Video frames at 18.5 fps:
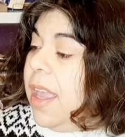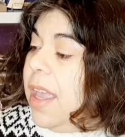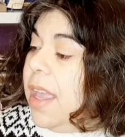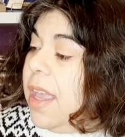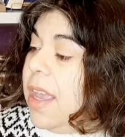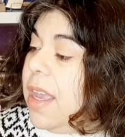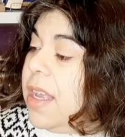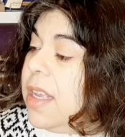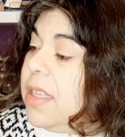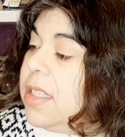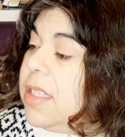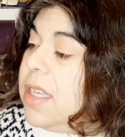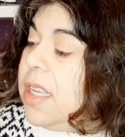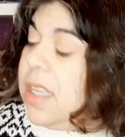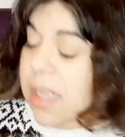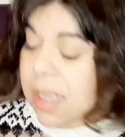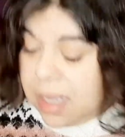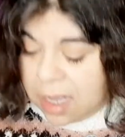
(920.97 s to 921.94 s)

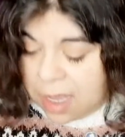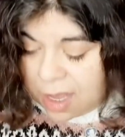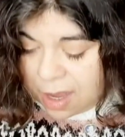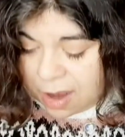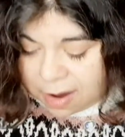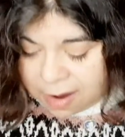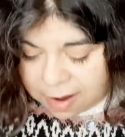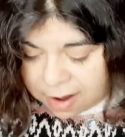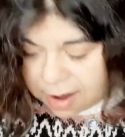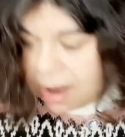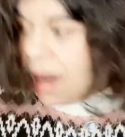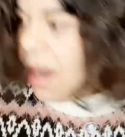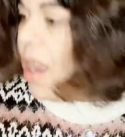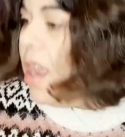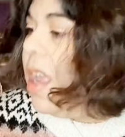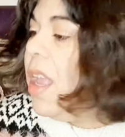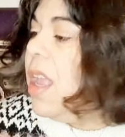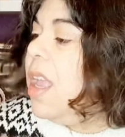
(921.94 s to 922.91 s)
And
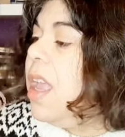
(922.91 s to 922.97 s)
our